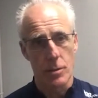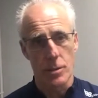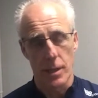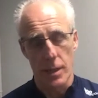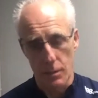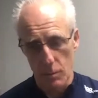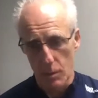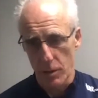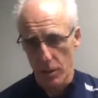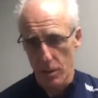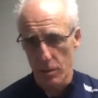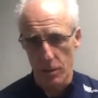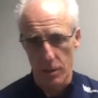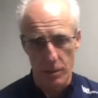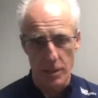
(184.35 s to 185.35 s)
And what we don't
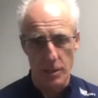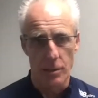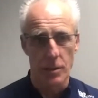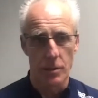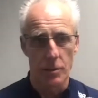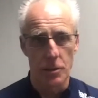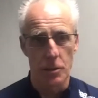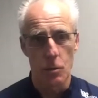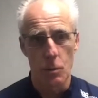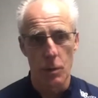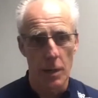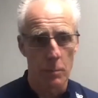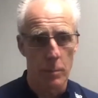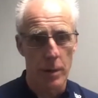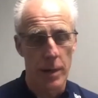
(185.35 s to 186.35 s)
do is go into a two week
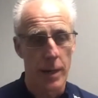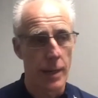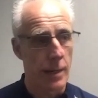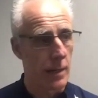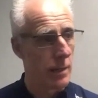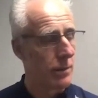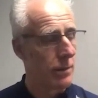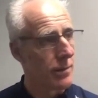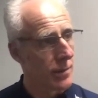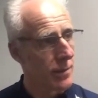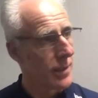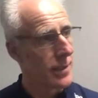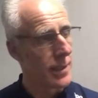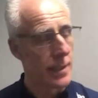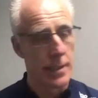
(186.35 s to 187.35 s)
break or
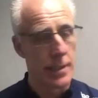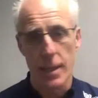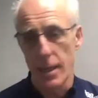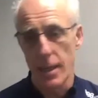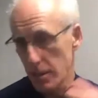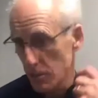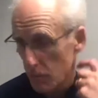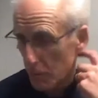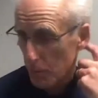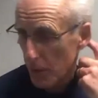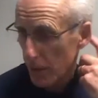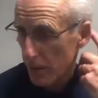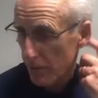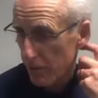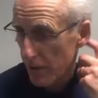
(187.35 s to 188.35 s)
13 days because we play
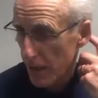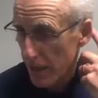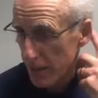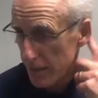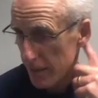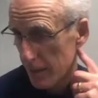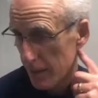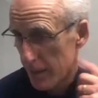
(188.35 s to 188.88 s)
on the Friday,